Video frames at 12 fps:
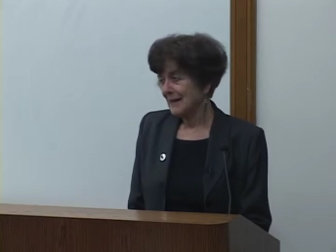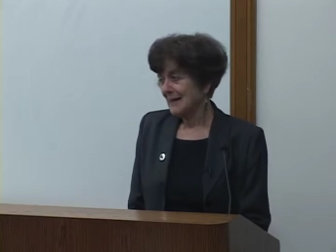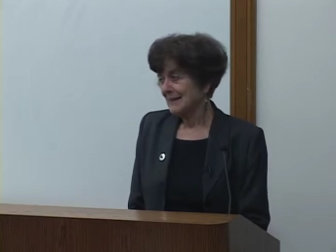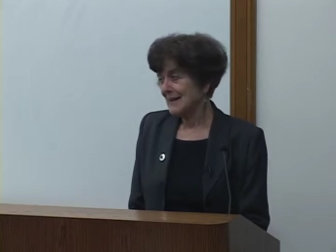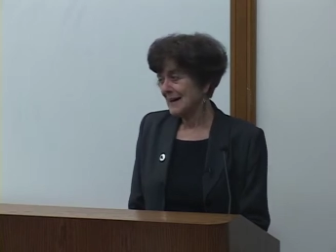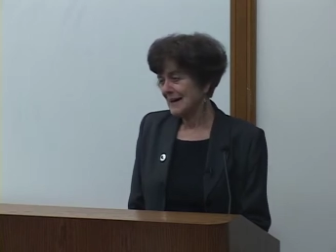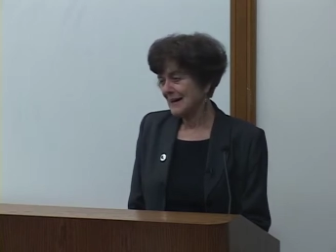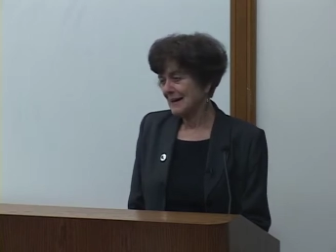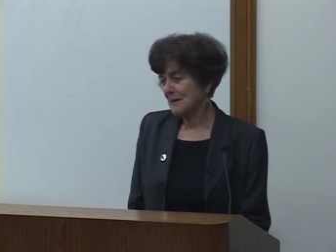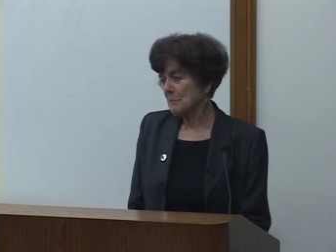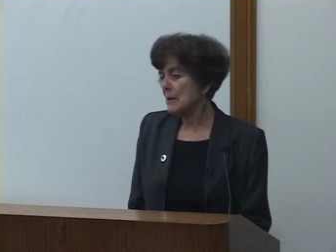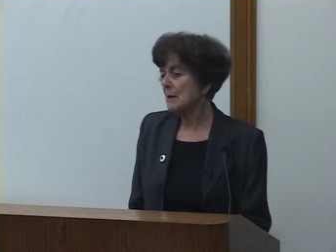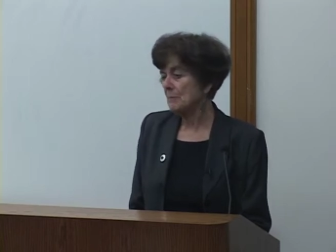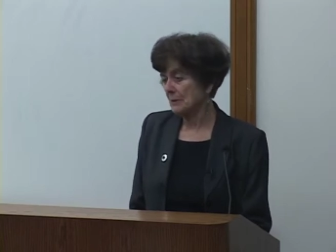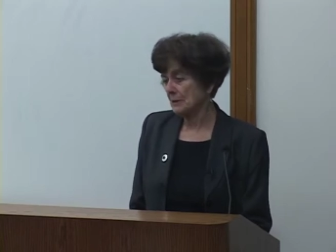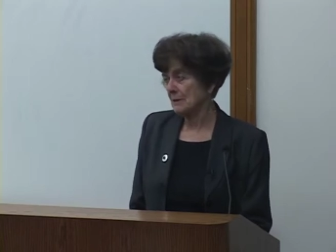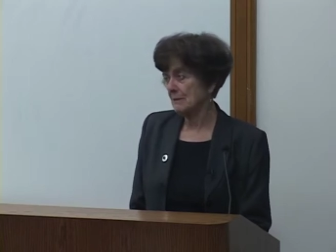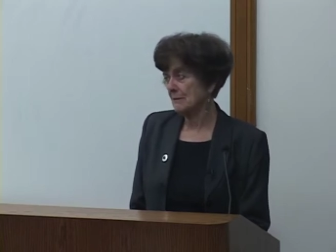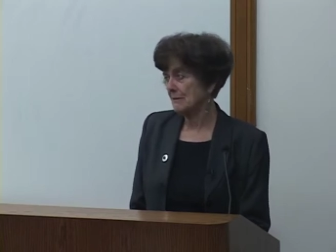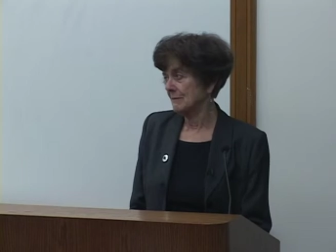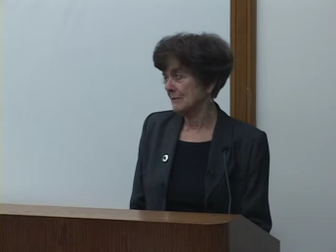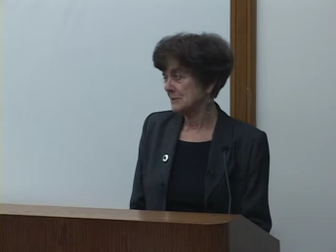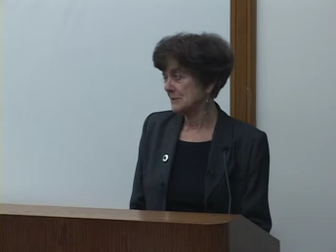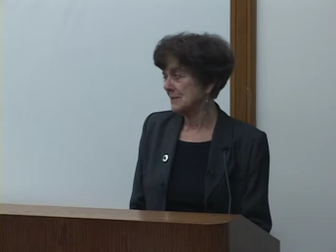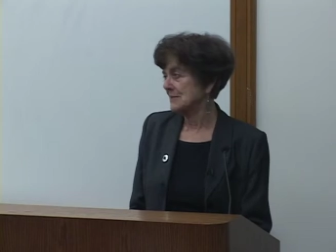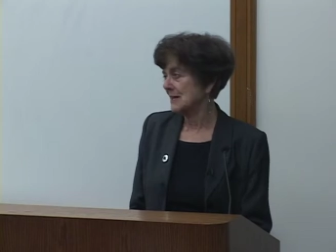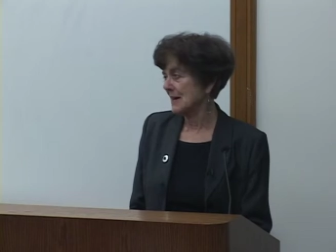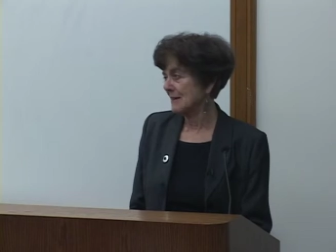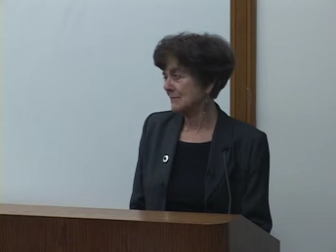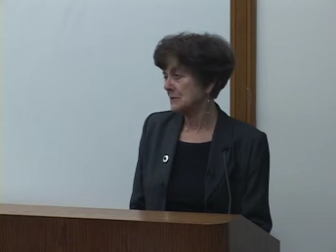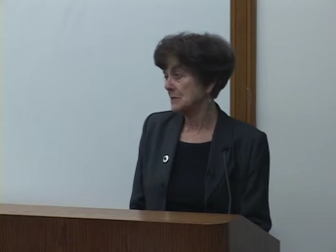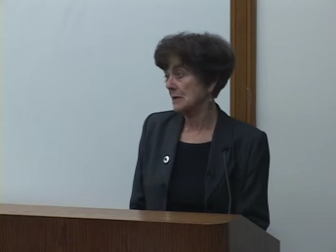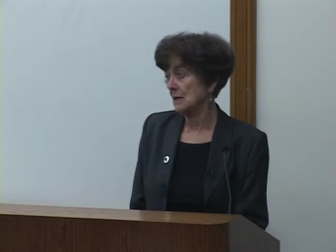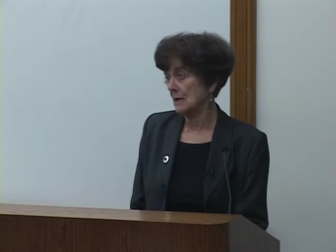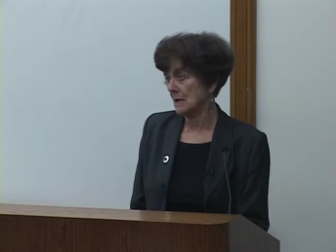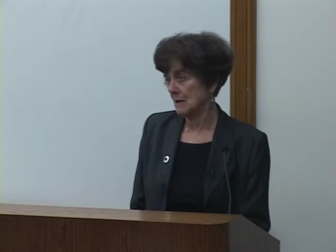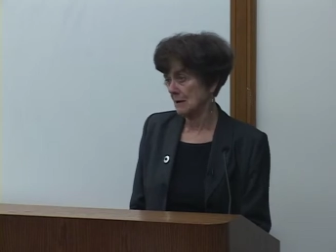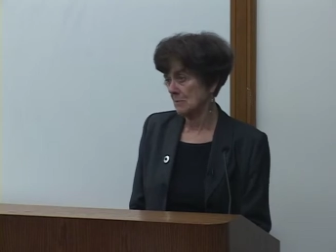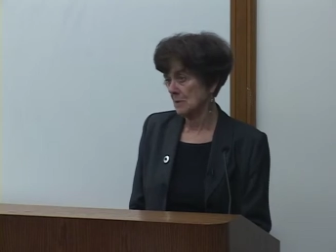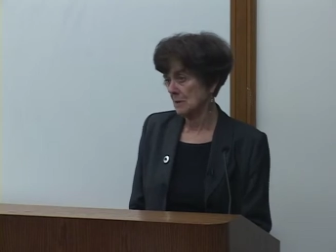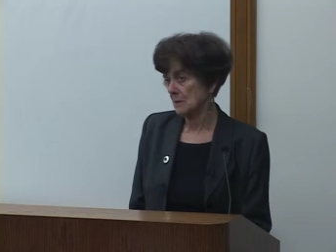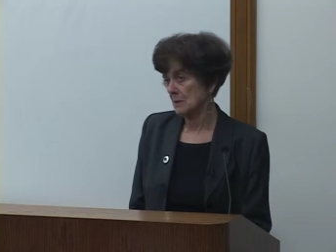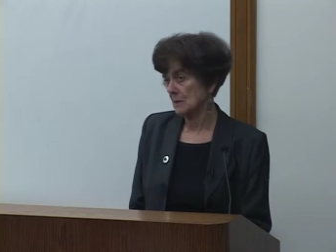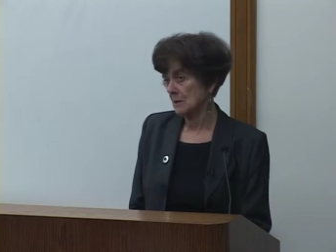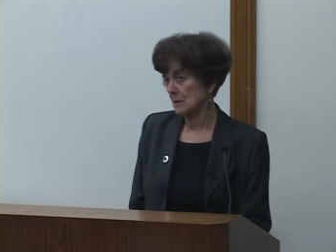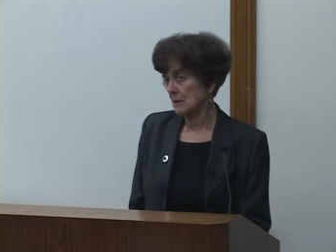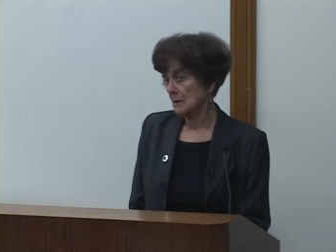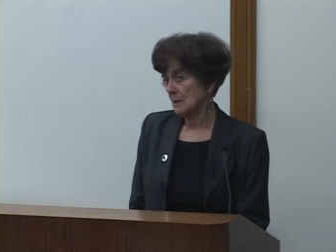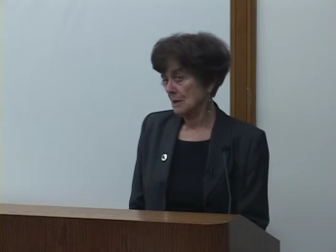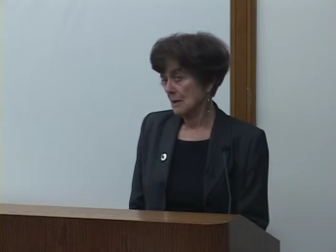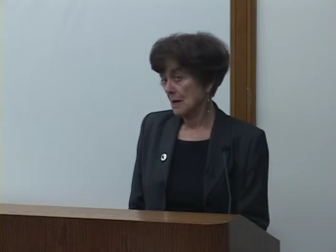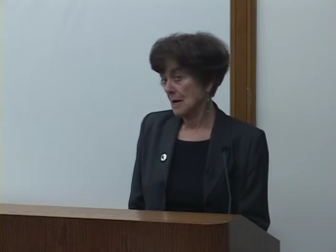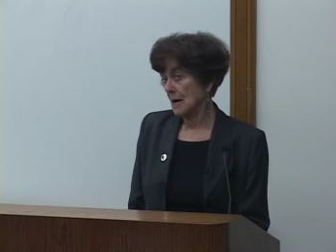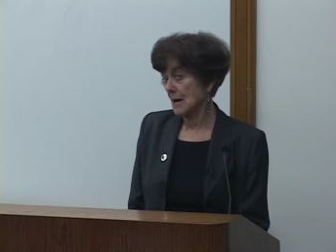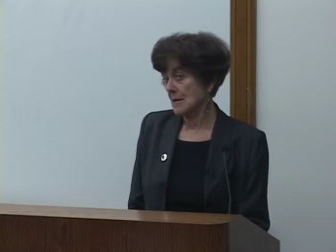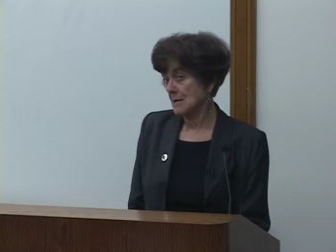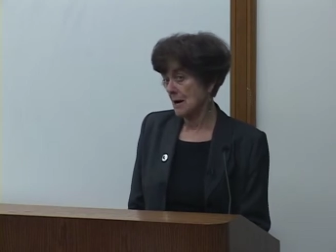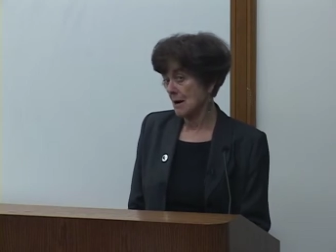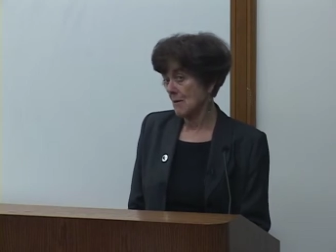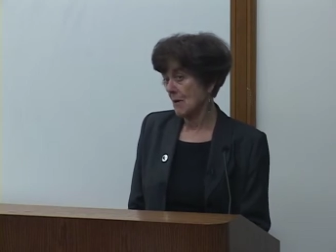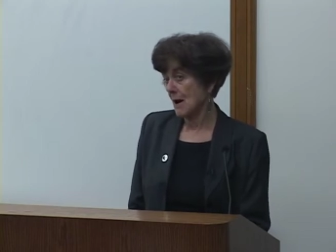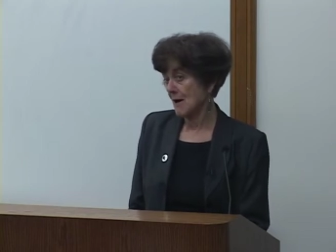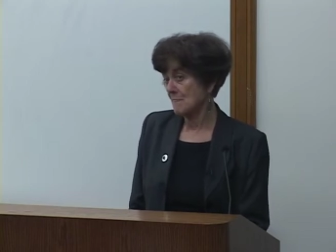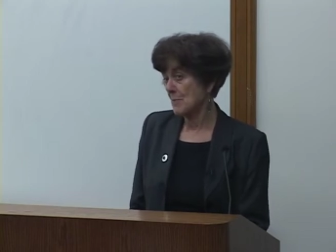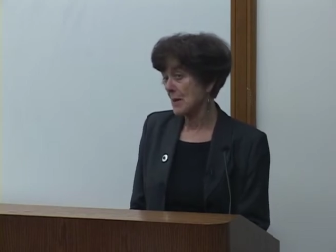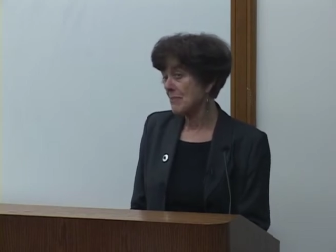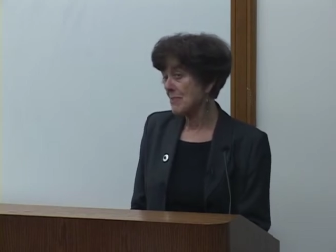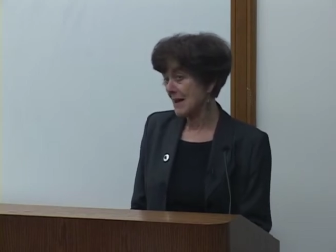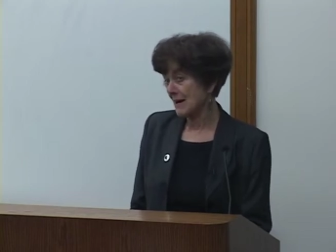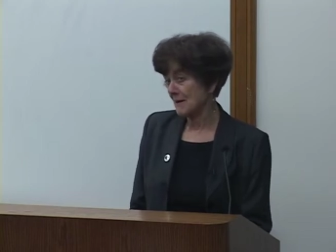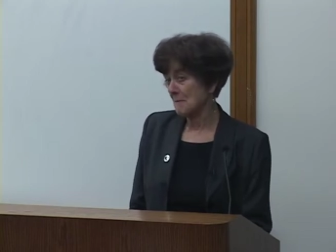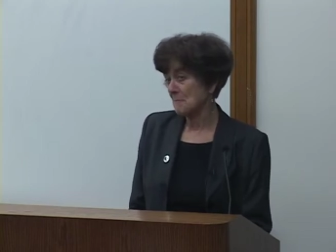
Now, people in universities have time. I know, I've been there.